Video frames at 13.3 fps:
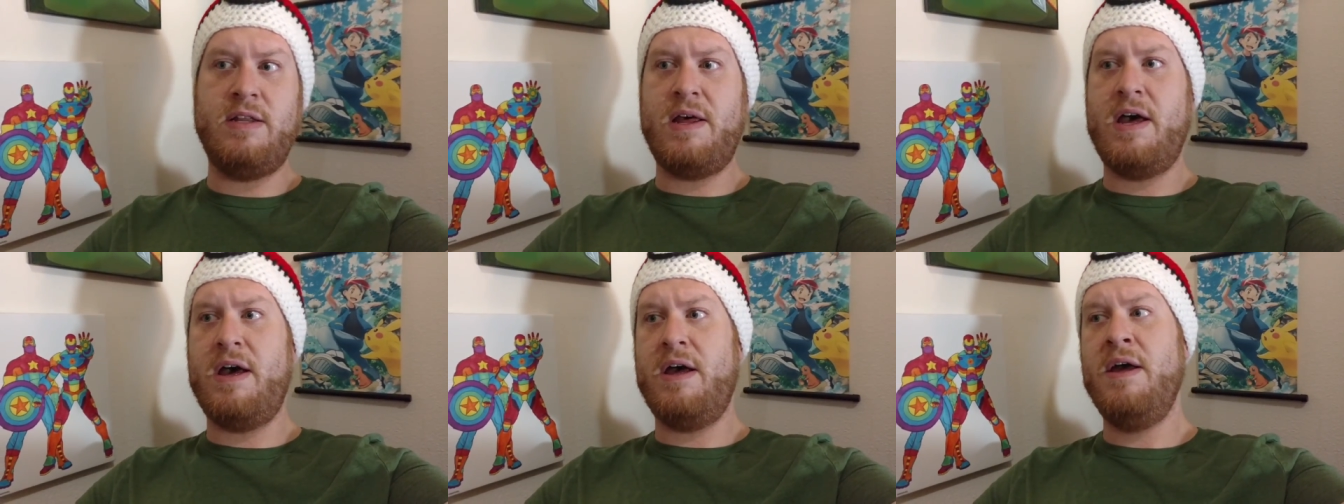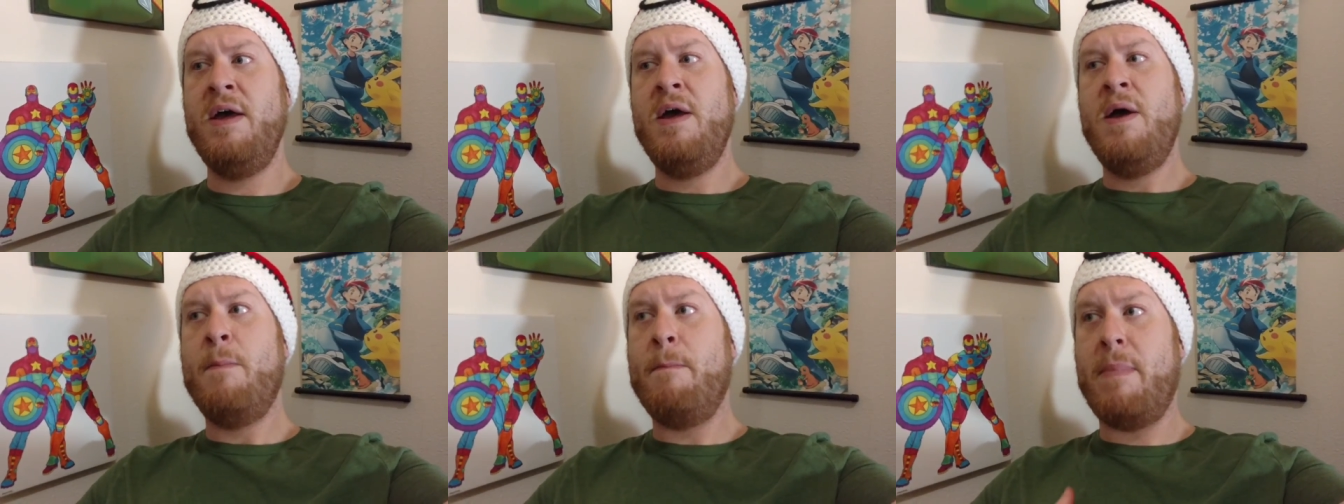Uh,
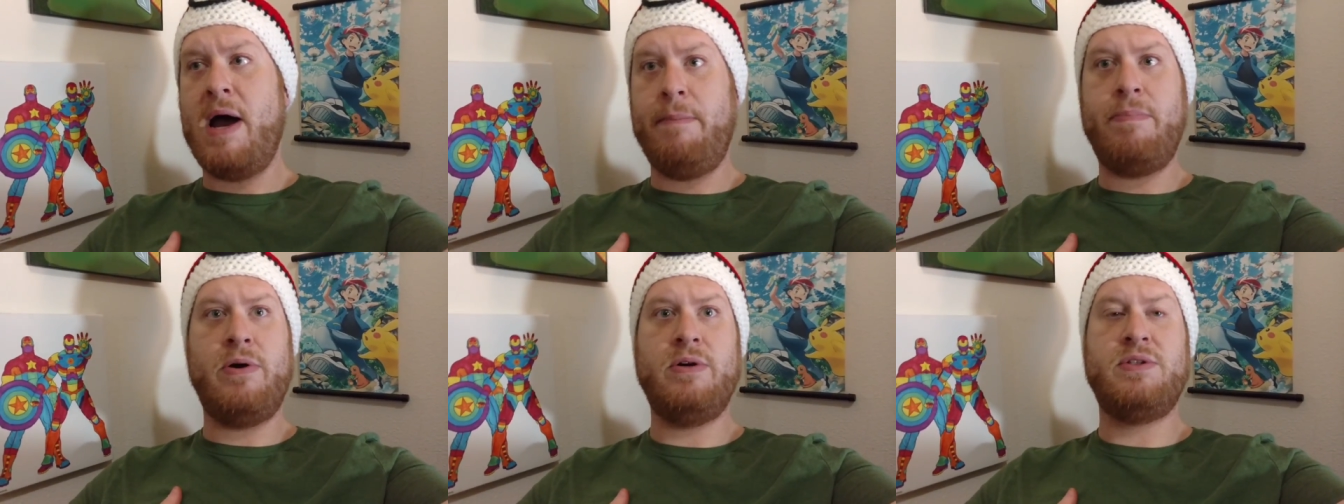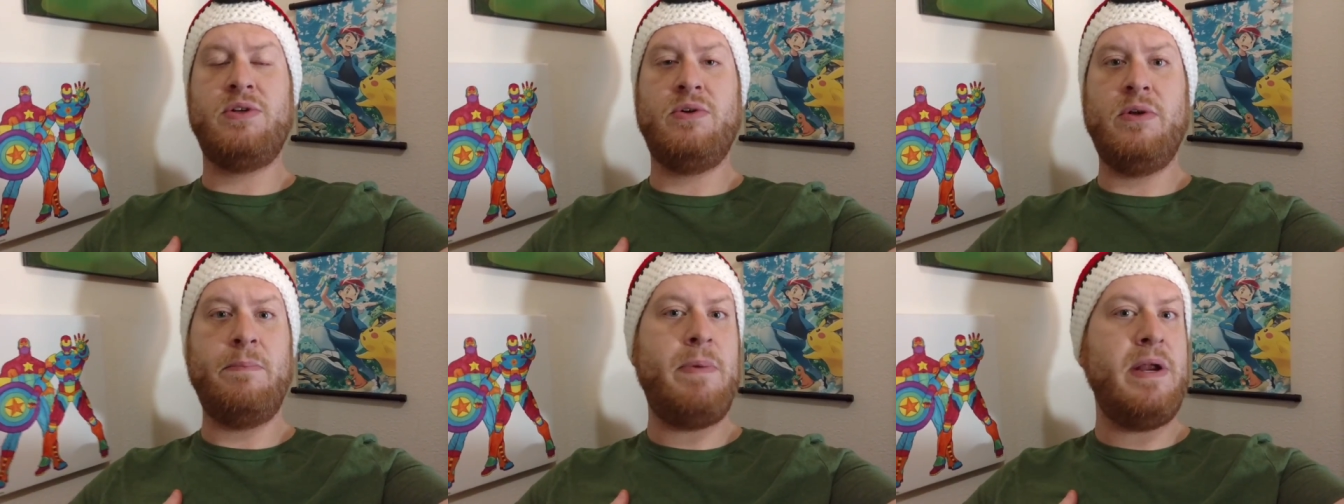my
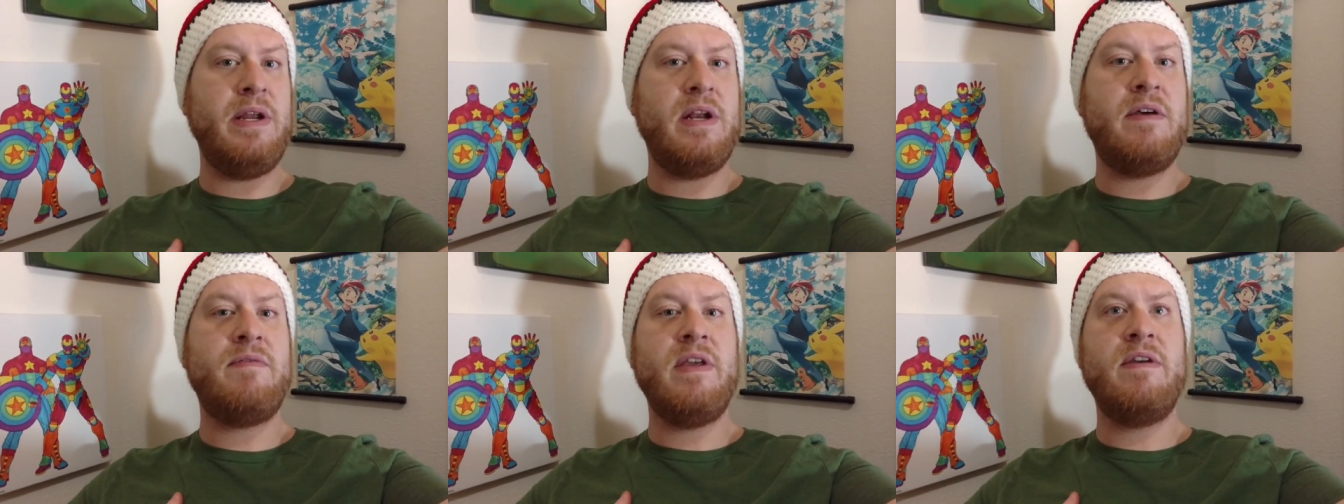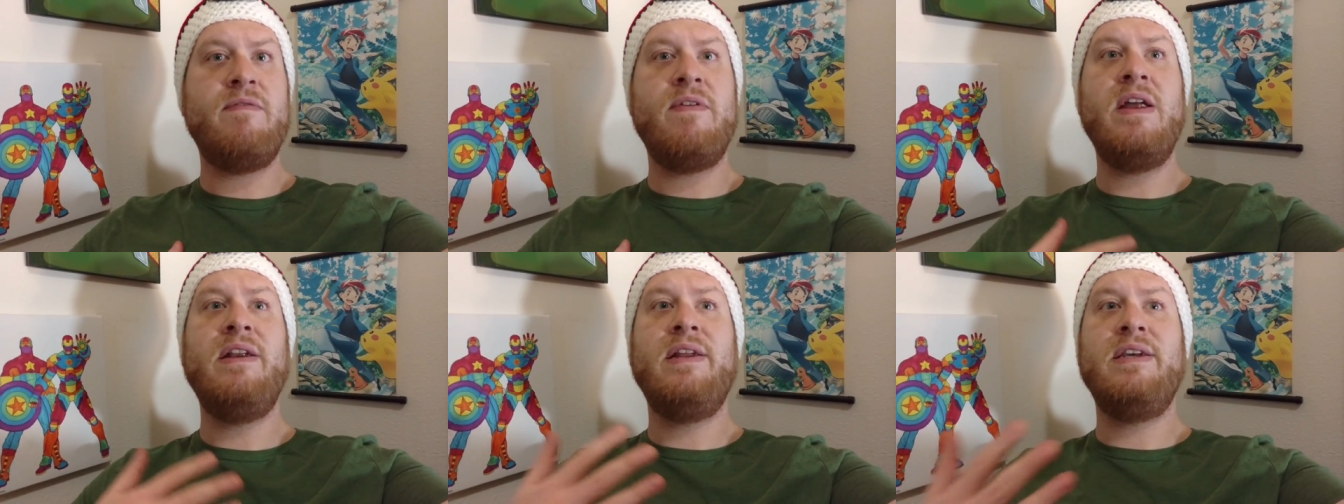personal opinion of the
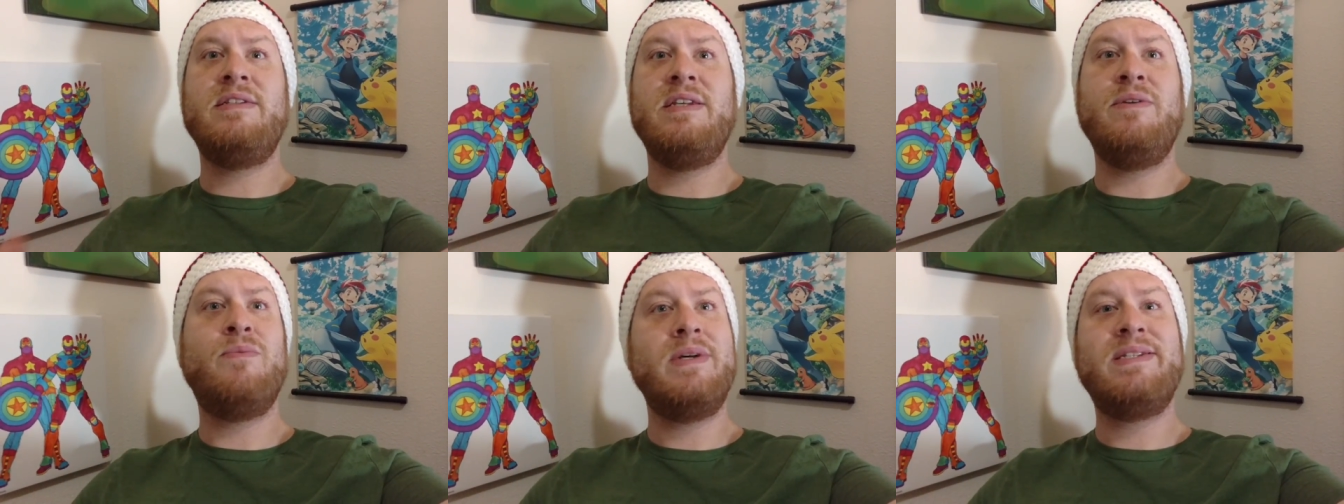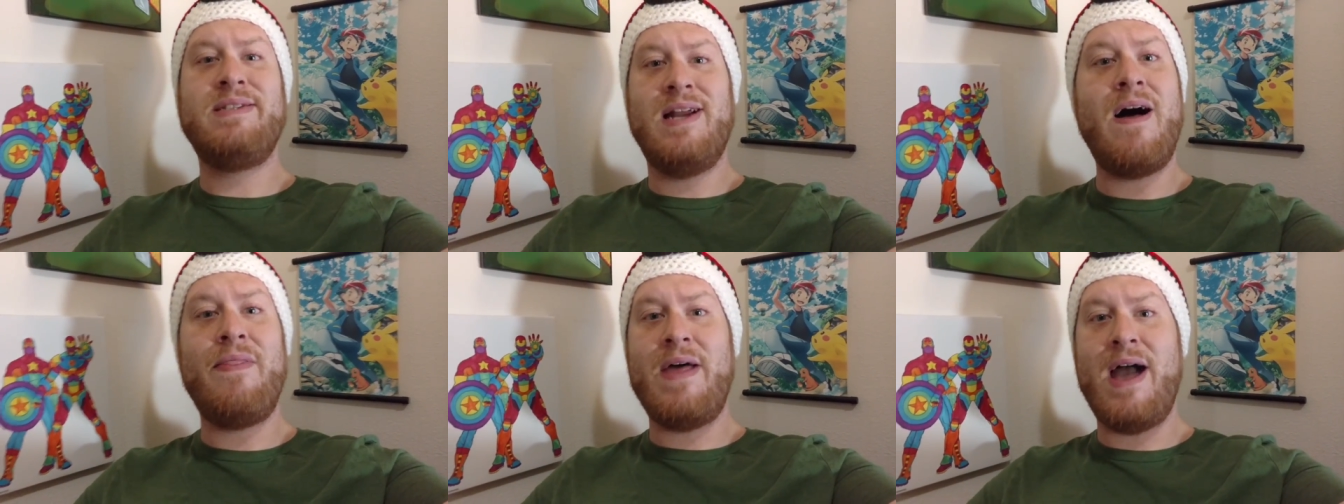event is it was
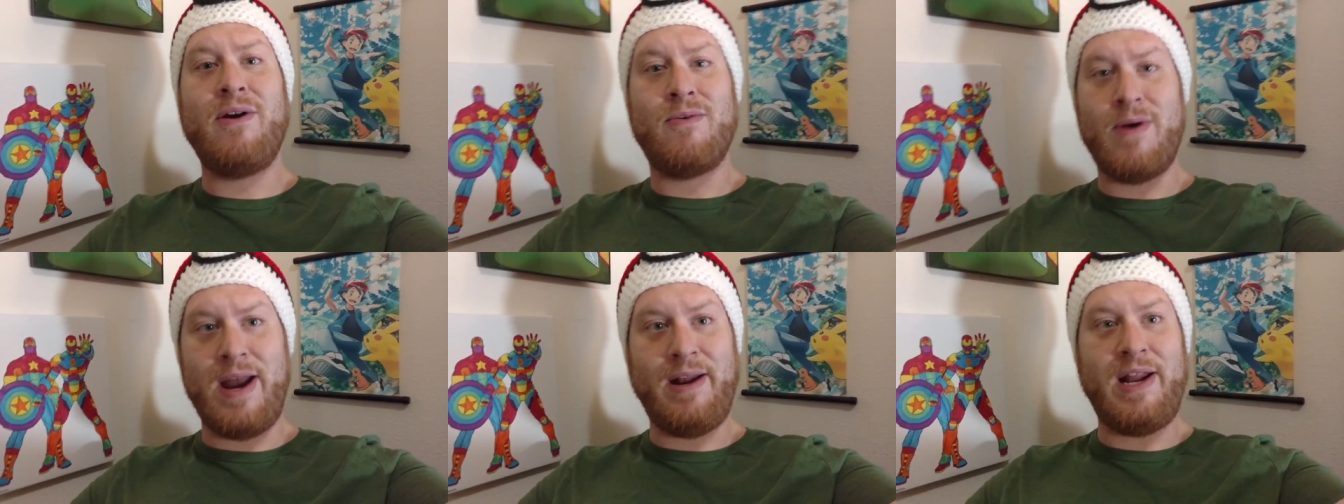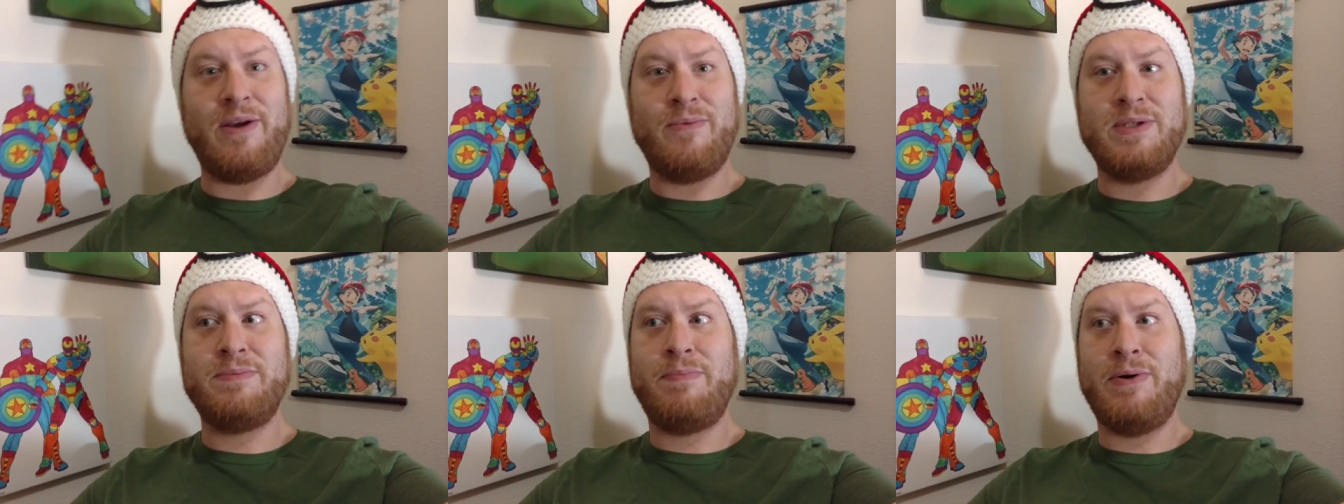not that great. It
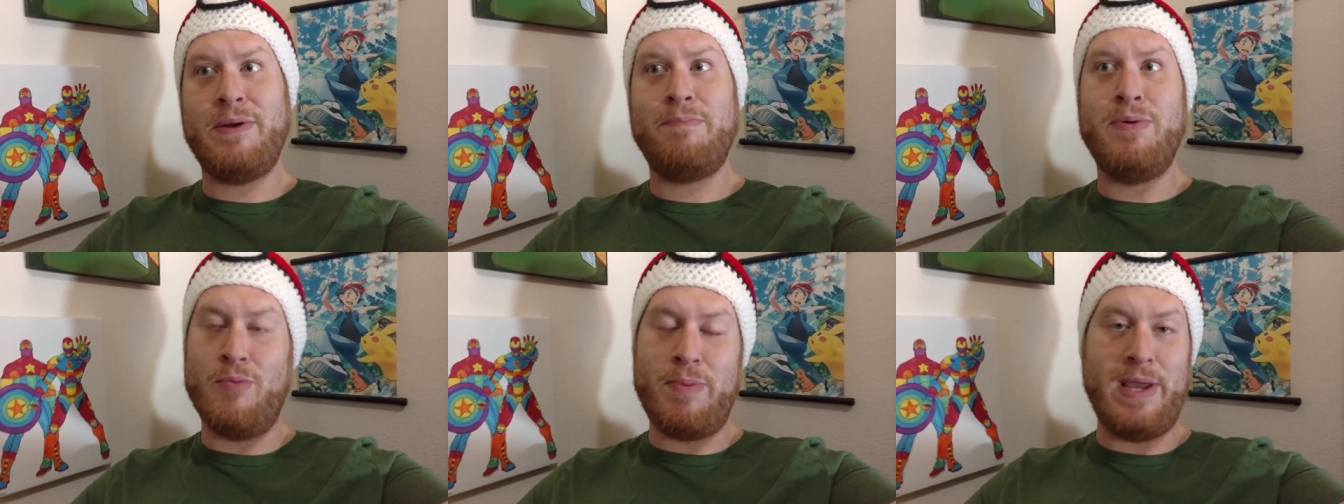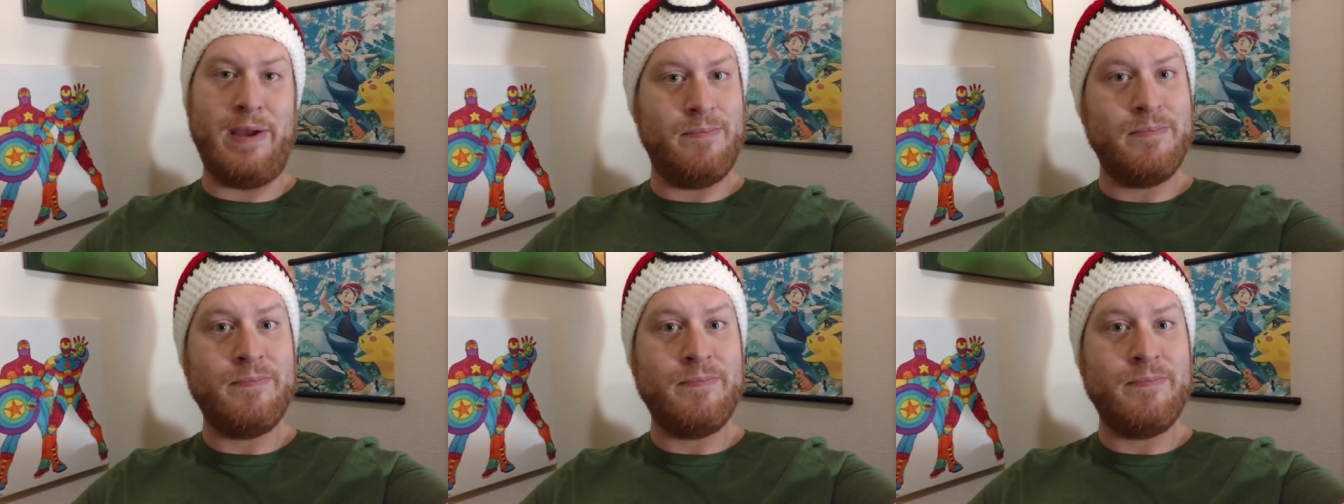was pretty poopy.